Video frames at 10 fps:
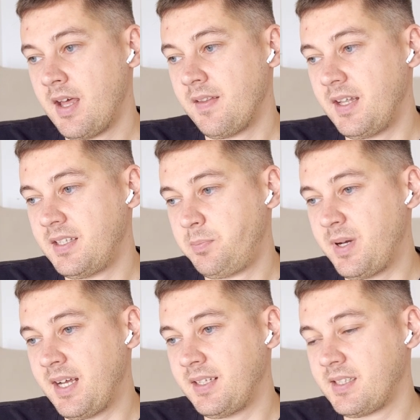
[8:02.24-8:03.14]
that
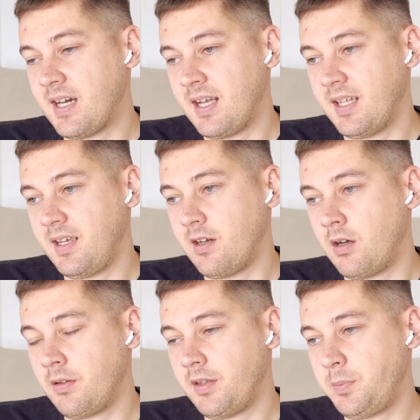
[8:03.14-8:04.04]
depends highly
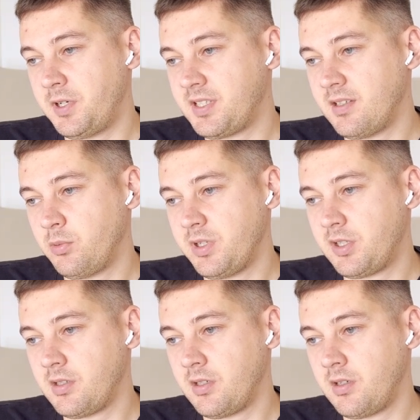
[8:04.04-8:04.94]
on the person
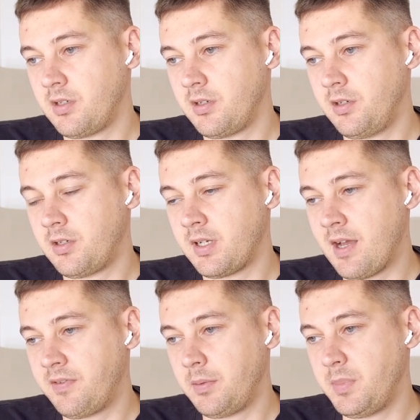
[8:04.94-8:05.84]
which you
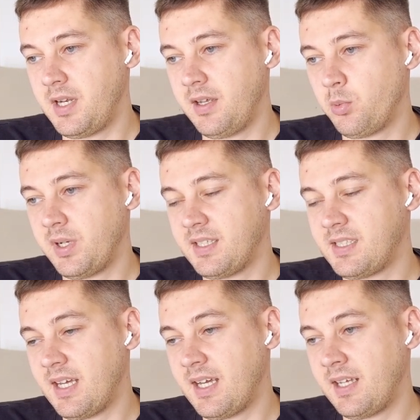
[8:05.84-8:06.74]
have a meeting
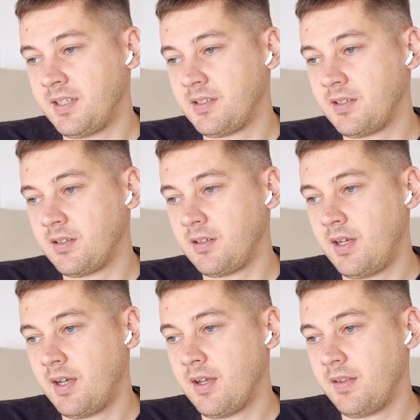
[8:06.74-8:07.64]
with, and
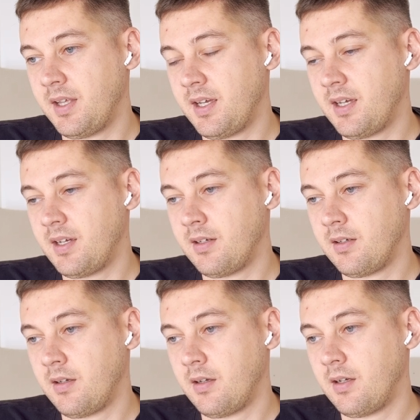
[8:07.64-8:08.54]
the
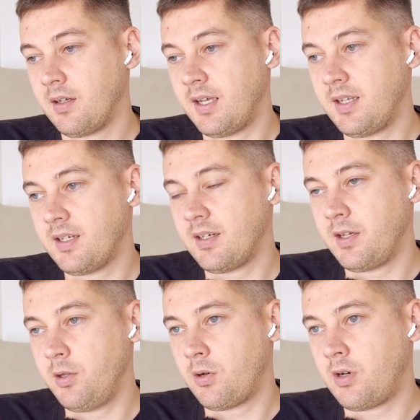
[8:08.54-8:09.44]
kind
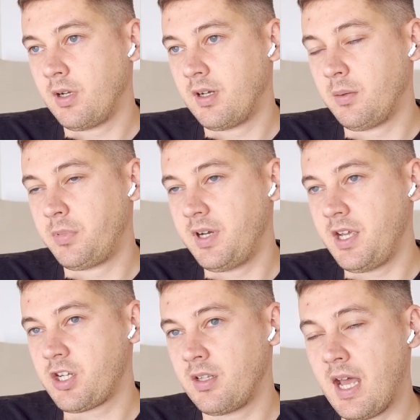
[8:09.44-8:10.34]
of your
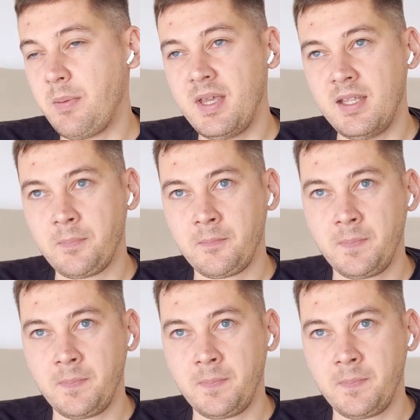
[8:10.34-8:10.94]
collaboration. I mean,